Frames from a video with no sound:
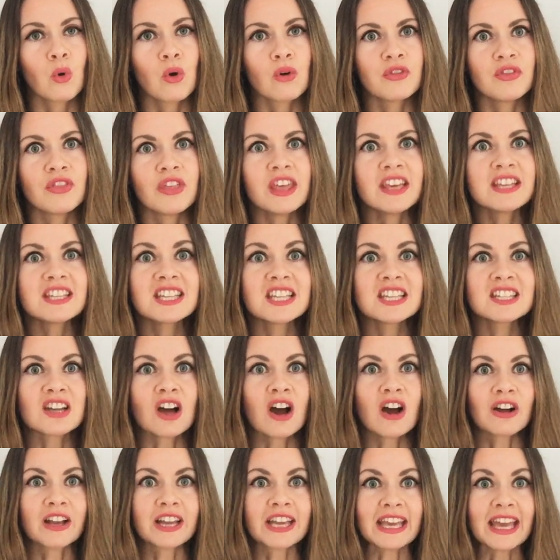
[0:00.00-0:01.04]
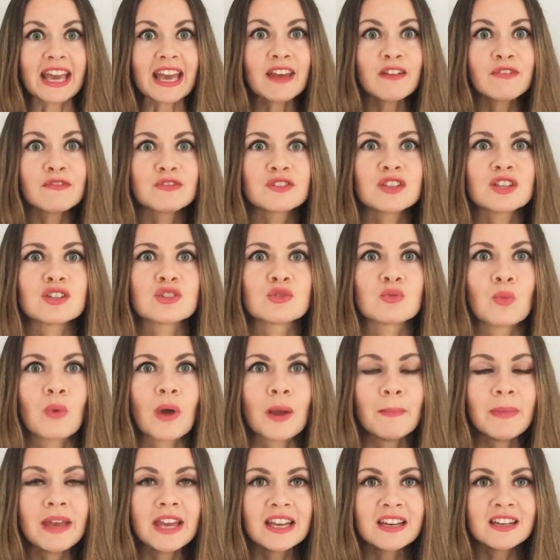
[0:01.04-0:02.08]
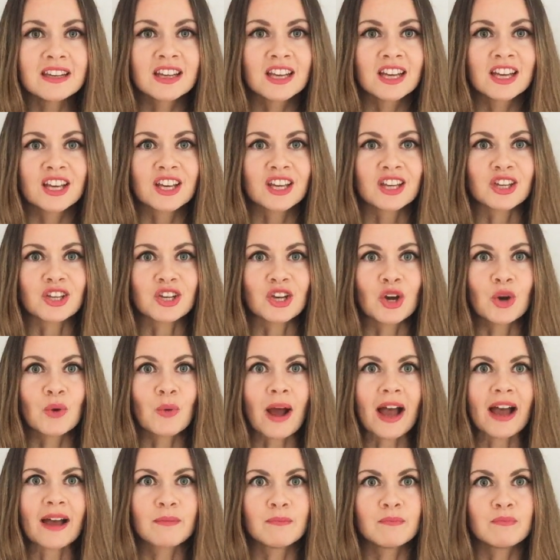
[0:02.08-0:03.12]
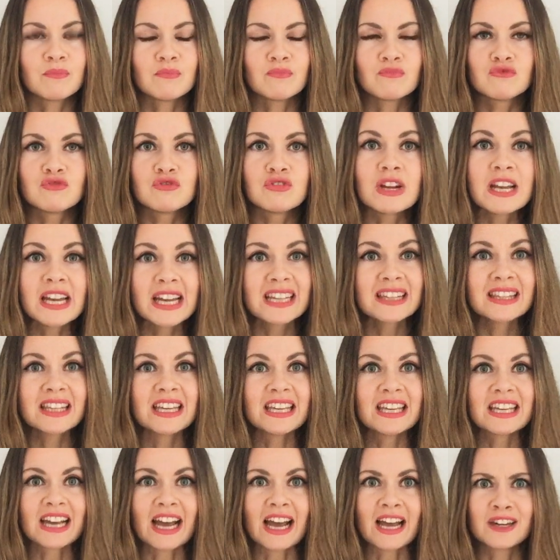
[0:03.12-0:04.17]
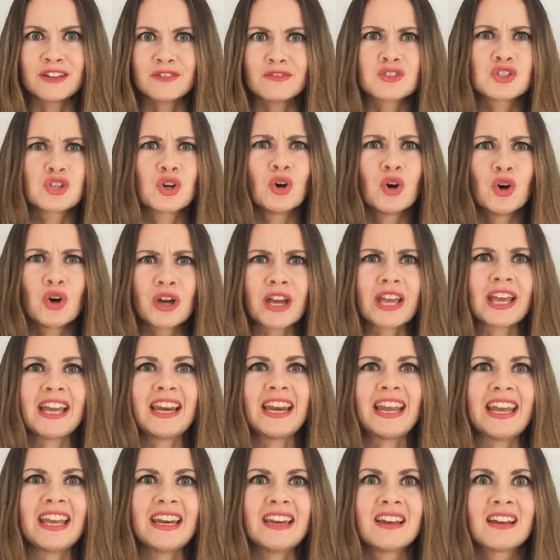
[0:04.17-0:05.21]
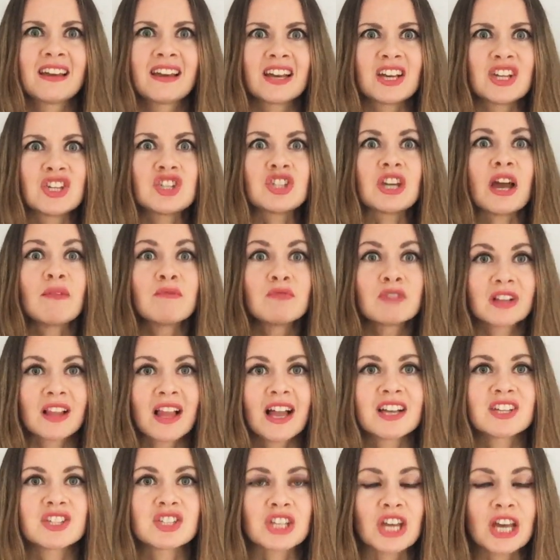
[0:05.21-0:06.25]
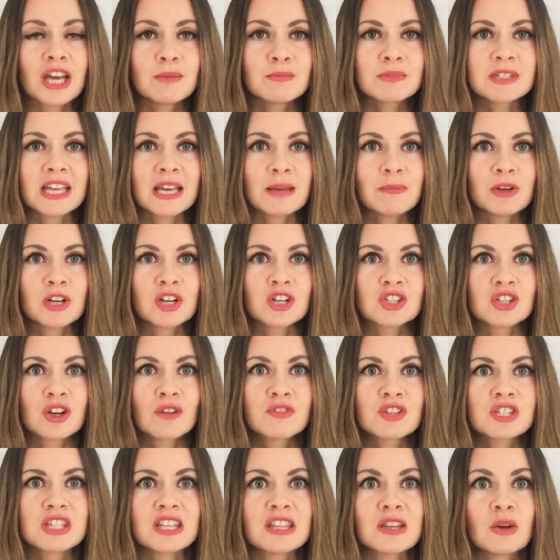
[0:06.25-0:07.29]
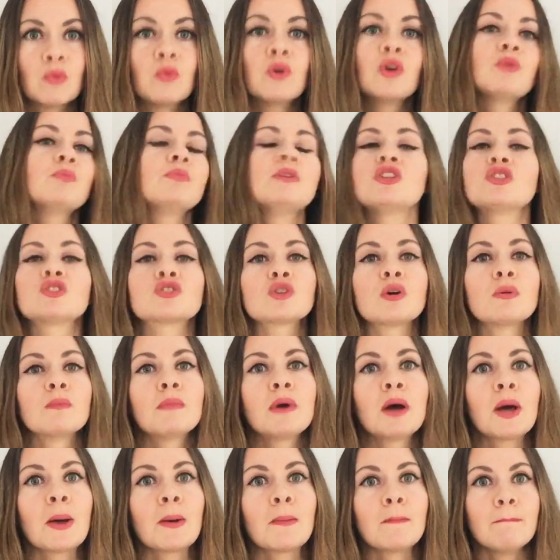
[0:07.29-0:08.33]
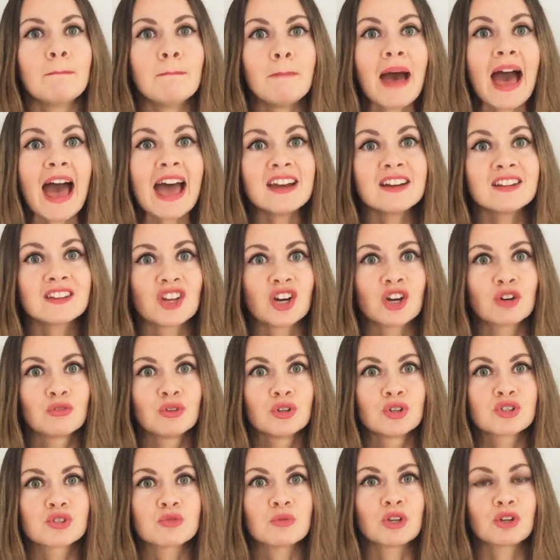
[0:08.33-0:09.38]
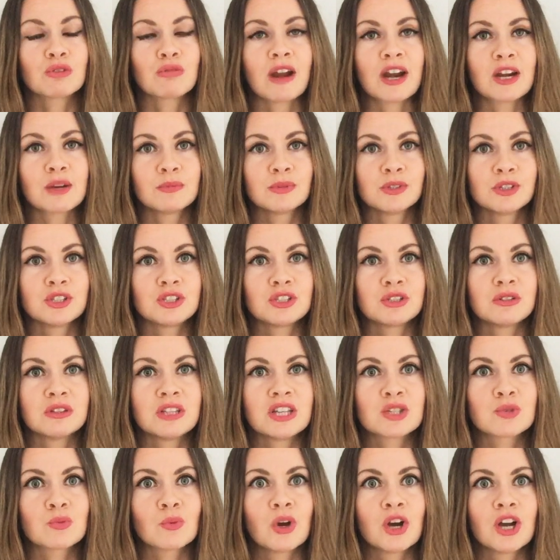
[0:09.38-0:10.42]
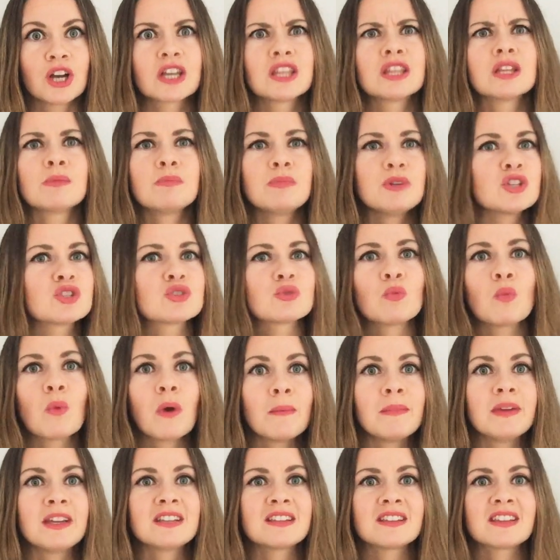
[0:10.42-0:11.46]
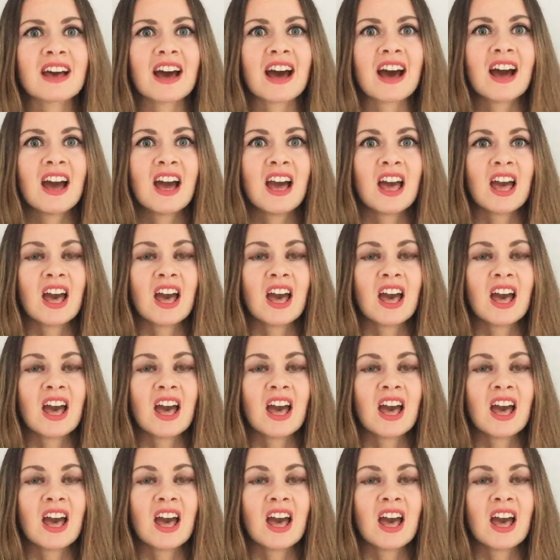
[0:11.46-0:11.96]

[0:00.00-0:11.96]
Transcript: this is our gift as women. I'm really kind of talking in generalized terms here, because obviously there will be some men that are also incredible at doing this work, and there'll be some women that,